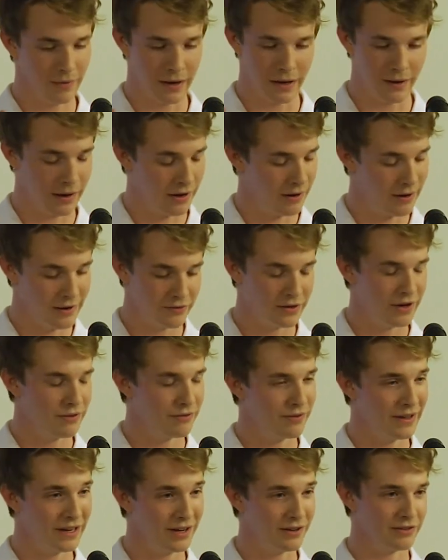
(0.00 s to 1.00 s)
I don't have enough
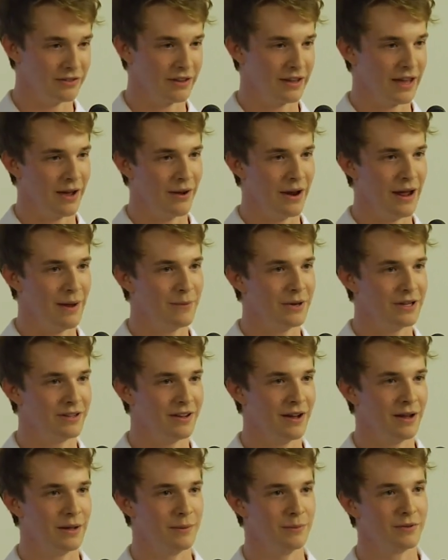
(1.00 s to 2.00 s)
fingers to count how many
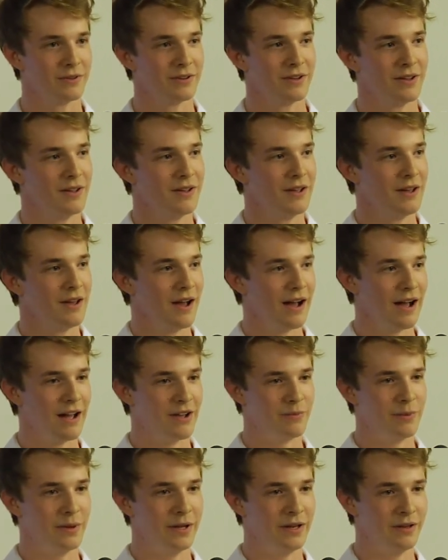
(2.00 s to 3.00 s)
times
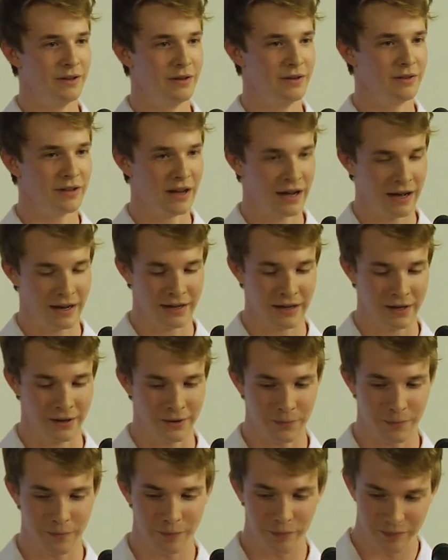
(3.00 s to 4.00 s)
I've been
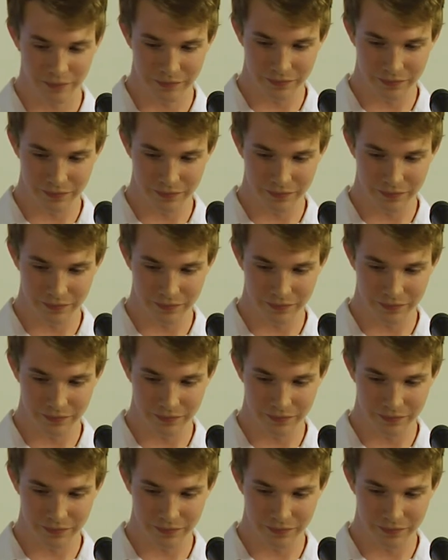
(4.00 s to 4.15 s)
talking